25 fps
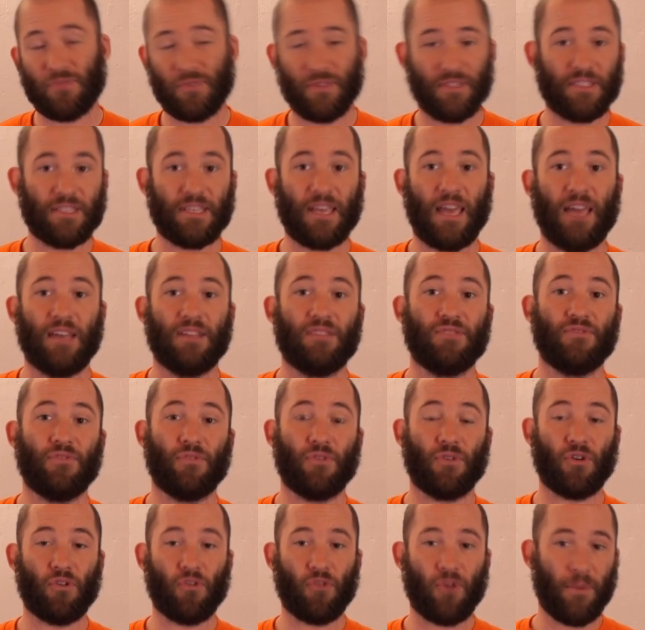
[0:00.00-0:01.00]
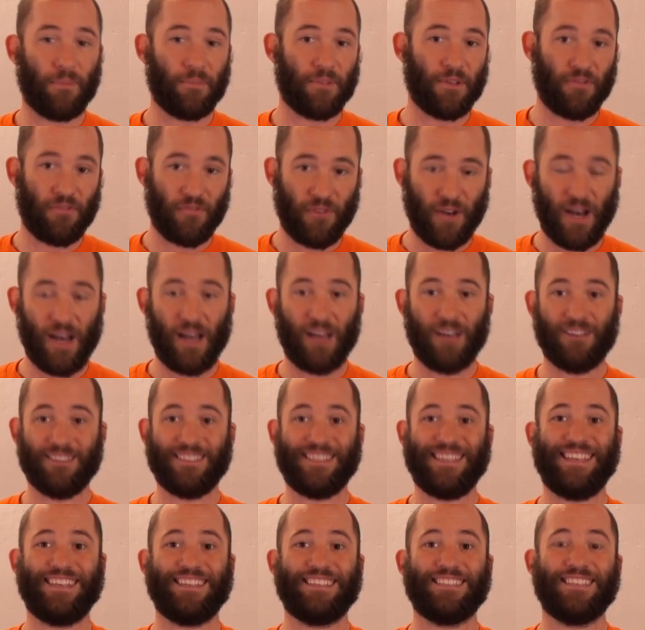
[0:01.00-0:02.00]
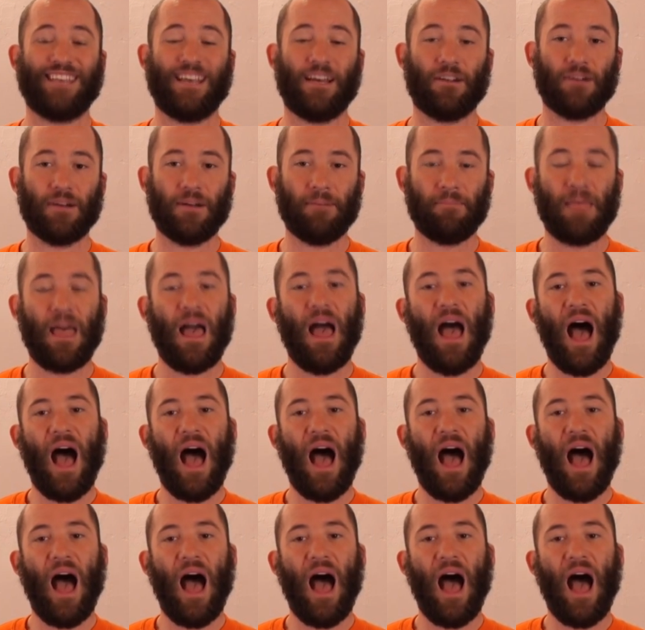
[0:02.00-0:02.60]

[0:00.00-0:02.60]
run scans for corrupted files, et cetera.